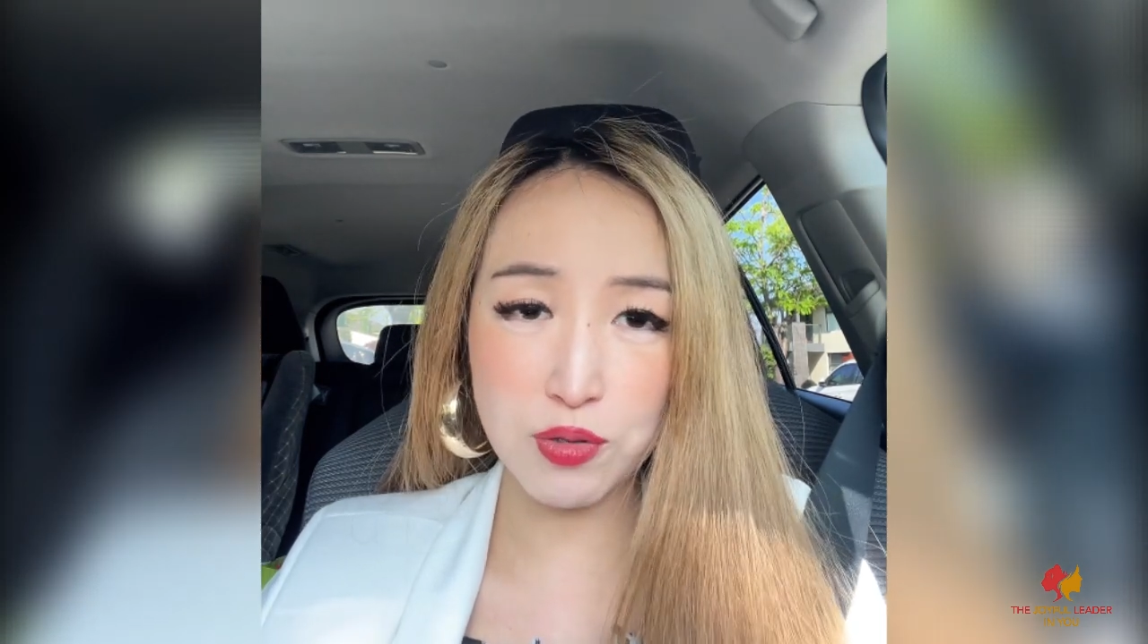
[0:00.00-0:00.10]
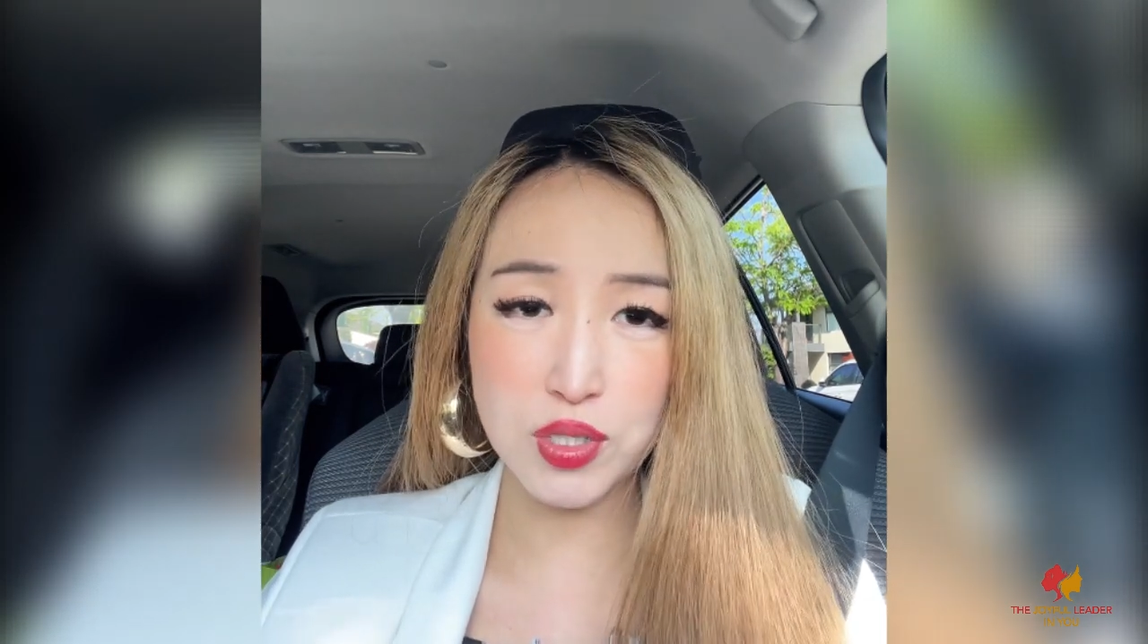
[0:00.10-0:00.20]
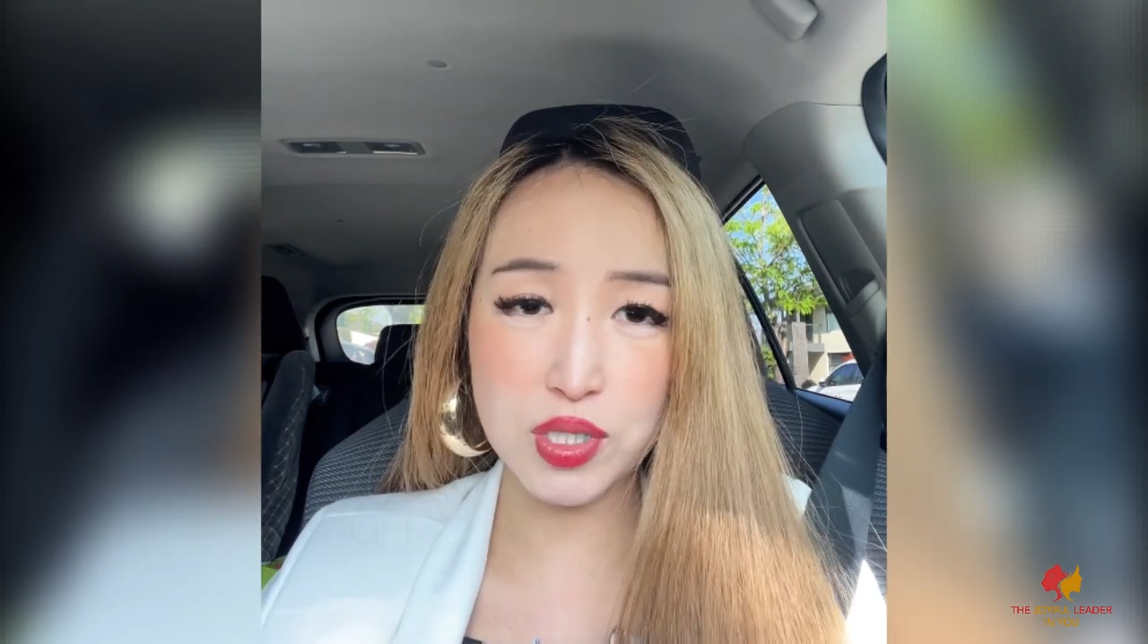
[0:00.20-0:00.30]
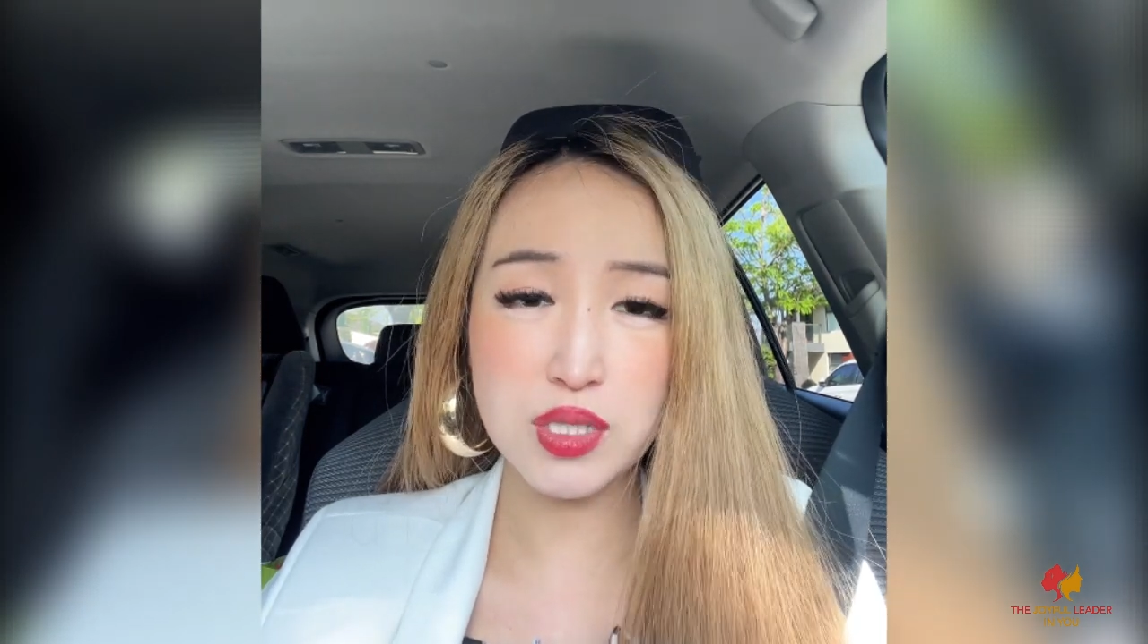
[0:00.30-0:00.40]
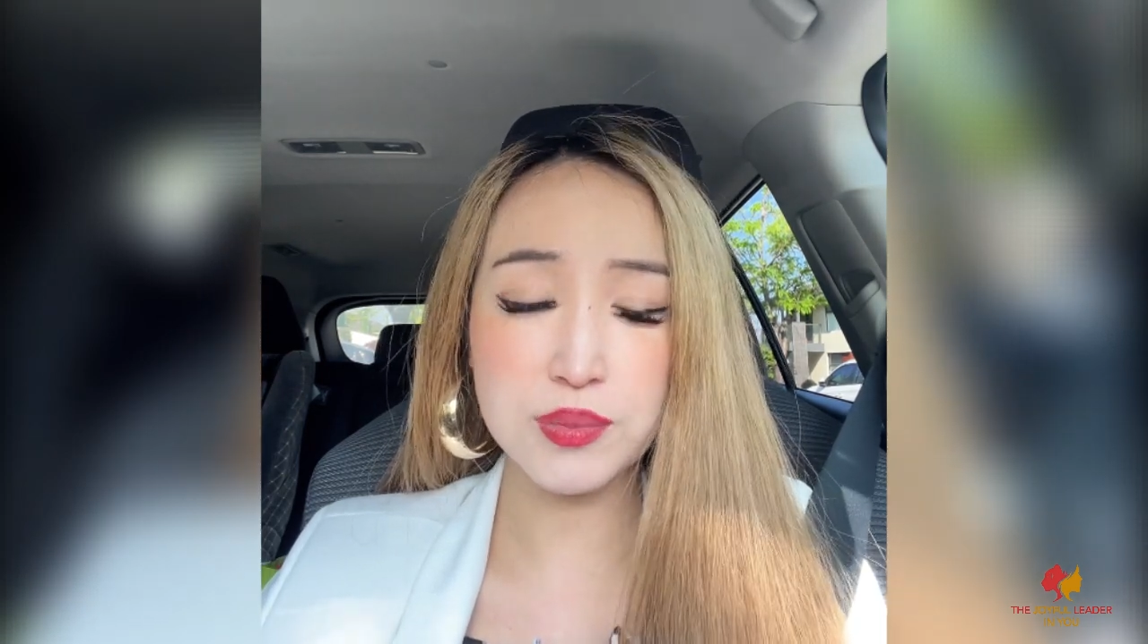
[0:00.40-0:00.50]

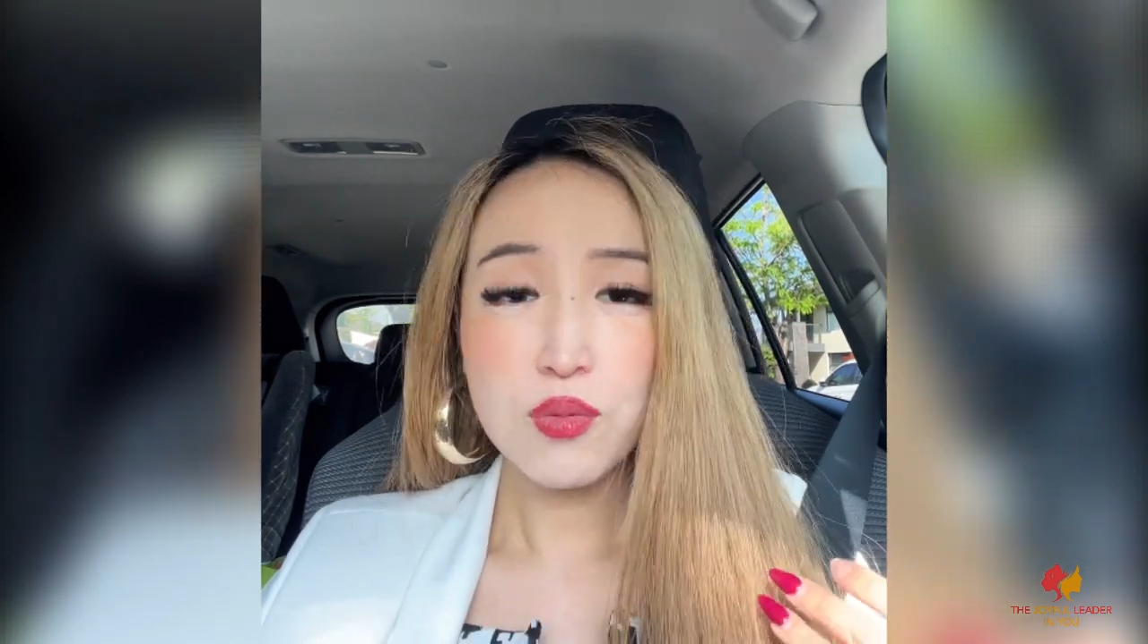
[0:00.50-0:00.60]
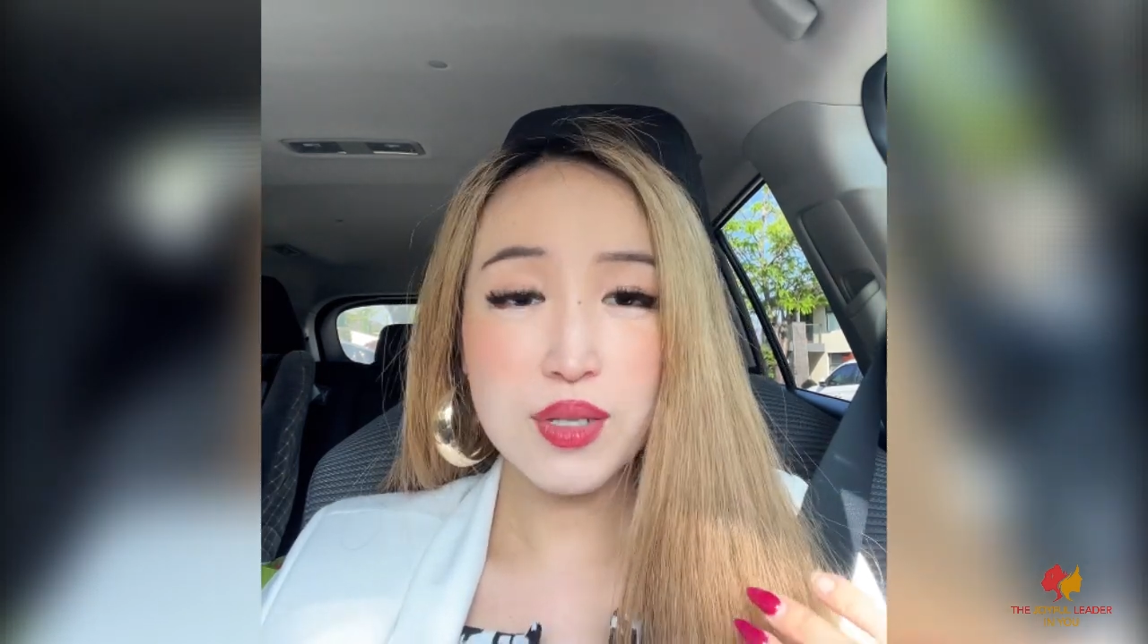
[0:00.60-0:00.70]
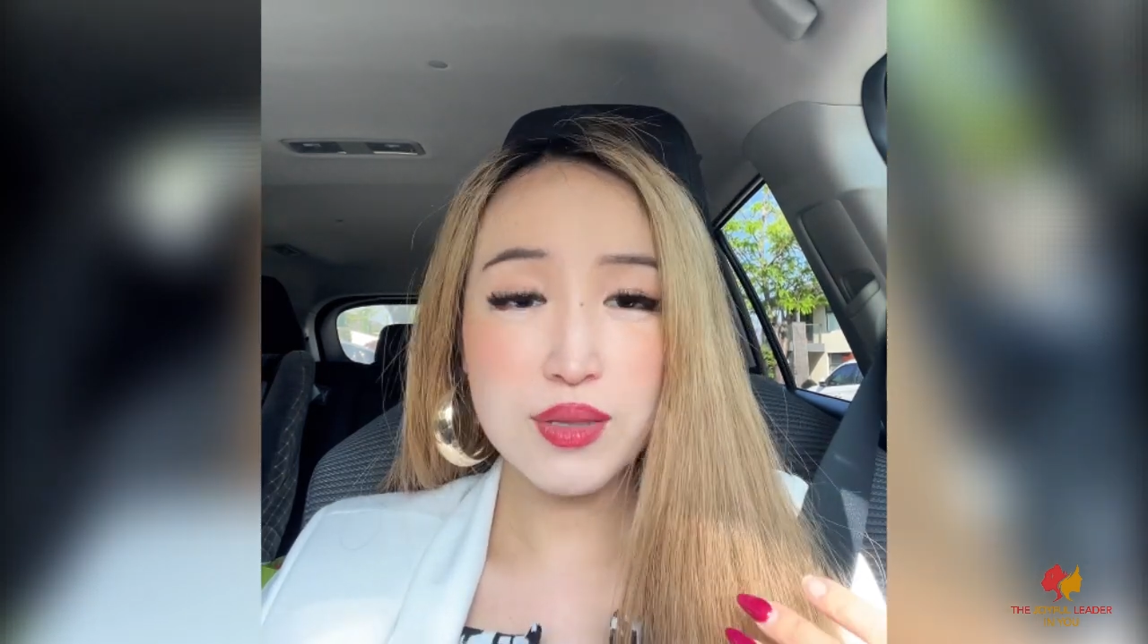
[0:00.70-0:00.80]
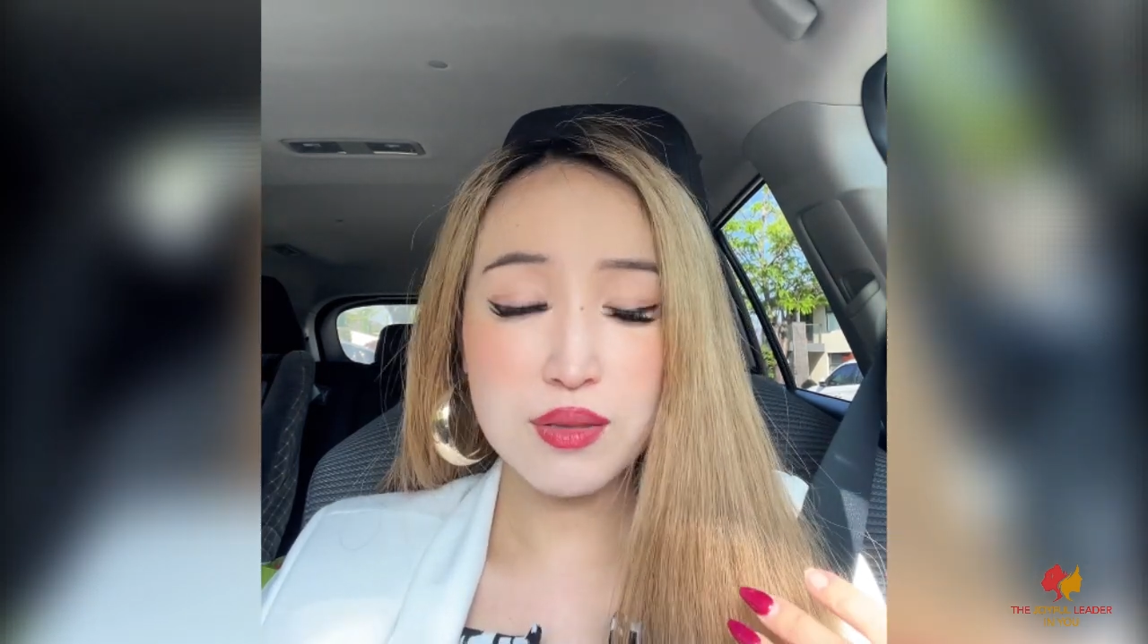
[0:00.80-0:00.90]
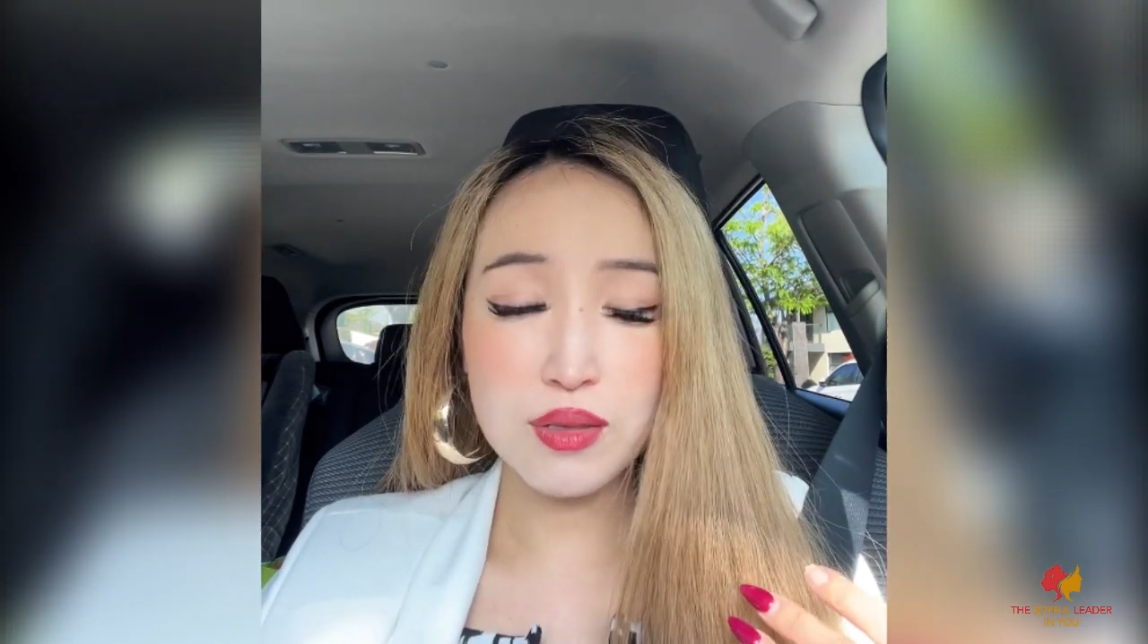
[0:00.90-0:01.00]
Just
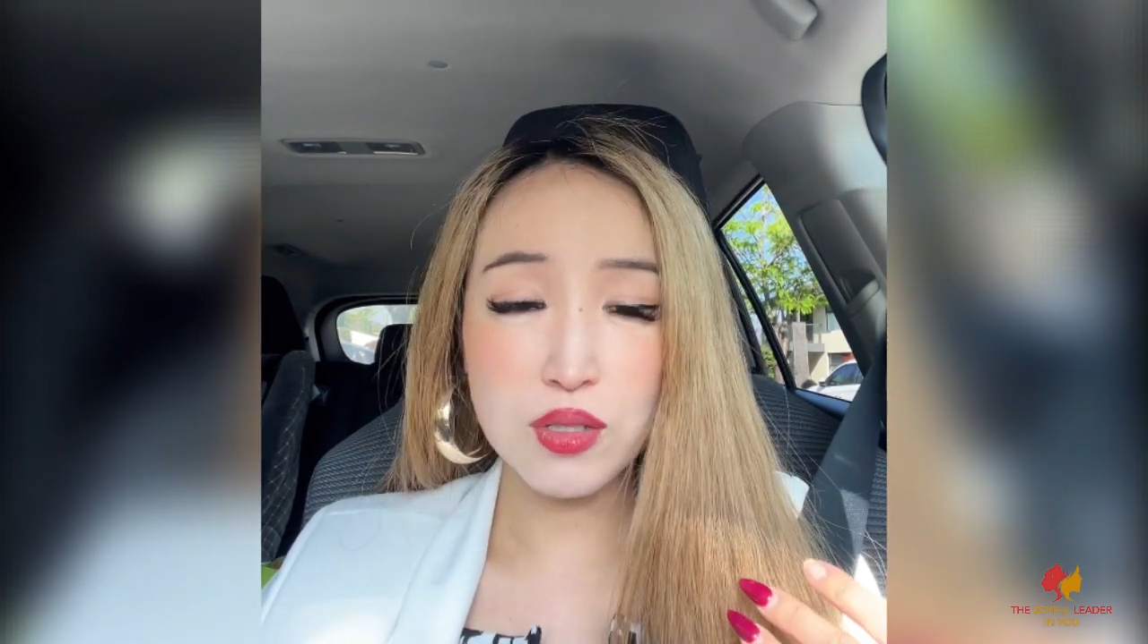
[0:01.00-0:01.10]
when